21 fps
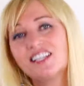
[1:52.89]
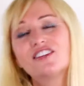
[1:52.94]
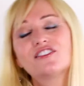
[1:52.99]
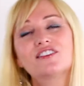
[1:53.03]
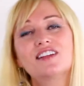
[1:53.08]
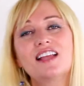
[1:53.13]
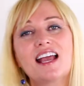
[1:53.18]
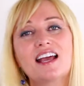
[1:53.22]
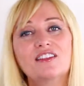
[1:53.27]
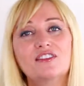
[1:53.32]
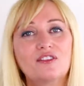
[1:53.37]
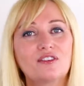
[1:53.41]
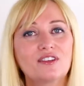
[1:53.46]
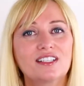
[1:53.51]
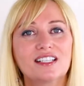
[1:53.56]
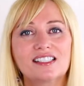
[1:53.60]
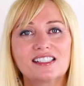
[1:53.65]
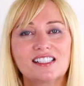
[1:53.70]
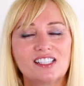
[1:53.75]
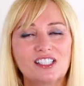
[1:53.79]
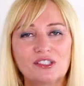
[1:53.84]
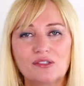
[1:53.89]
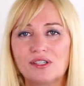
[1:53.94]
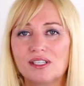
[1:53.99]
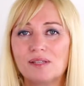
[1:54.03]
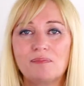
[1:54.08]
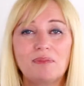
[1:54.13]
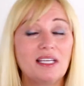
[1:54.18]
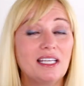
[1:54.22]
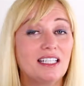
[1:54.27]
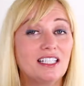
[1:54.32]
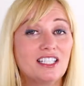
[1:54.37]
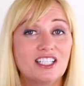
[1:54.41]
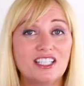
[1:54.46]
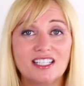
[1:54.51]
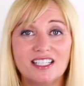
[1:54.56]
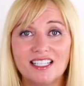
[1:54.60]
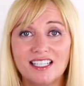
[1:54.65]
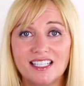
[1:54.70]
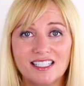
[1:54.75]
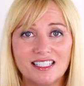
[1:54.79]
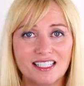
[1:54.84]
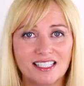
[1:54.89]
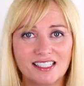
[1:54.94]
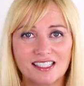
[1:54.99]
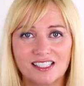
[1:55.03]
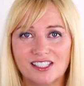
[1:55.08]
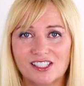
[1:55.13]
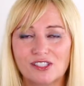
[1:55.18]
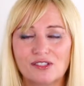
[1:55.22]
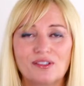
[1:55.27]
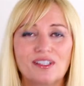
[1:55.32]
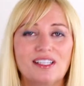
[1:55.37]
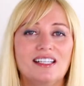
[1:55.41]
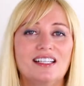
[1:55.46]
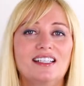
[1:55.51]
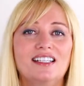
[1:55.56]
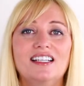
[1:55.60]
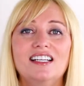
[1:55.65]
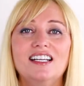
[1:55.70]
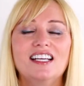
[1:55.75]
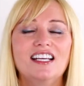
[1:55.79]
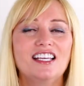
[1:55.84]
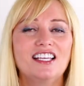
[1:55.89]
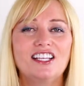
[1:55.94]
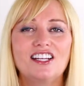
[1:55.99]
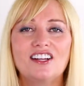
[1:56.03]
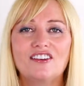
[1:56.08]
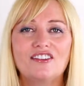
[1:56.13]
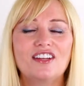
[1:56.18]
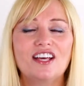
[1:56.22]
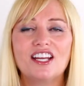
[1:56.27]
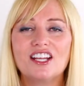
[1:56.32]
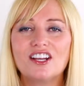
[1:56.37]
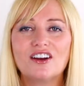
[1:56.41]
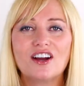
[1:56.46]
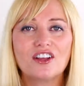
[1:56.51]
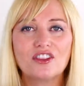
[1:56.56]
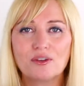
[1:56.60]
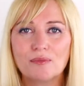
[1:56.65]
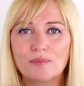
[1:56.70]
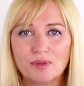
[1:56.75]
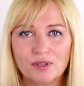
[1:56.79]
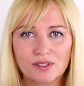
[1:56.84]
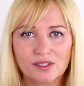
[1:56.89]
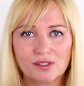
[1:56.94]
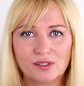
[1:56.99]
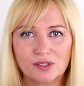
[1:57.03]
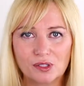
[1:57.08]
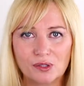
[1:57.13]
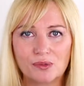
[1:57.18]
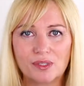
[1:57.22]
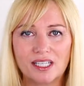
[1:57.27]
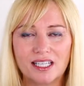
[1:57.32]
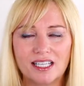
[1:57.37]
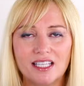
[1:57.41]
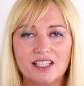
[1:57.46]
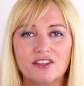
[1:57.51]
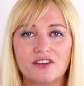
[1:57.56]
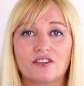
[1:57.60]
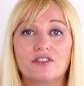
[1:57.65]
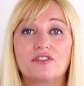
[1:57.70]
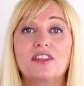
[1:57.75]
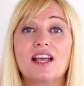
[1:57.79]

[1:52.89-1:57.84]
Your landlord doesn't do it. PG&E doesn't do it. And, you know, none of your other bills will do it either.